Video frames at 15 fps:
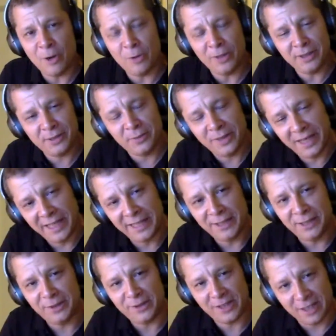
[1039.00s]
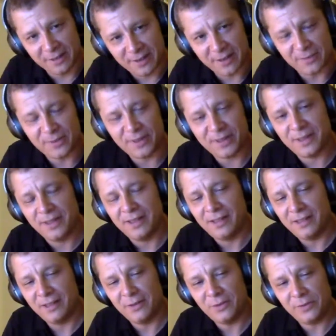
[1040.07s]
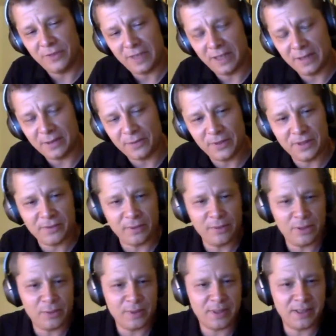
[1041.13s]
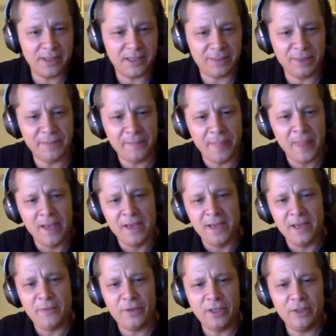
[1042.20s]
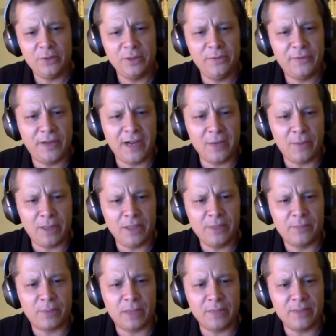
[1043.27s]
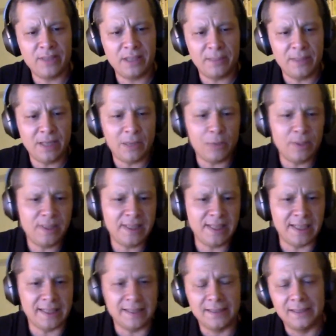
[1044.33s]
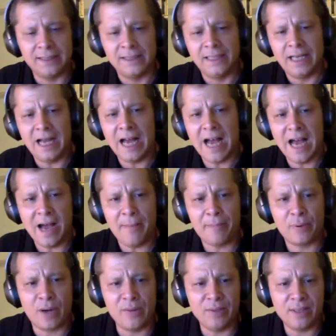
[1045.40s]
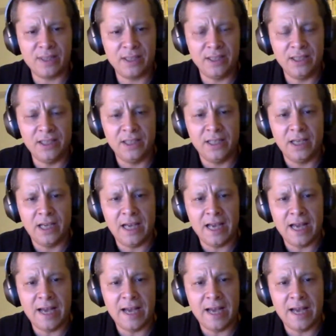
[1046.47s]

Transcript: all what is related to concepts and to philosophy is very interesting. I mean, if we need to define what is privacy, I mean, like we said, privacy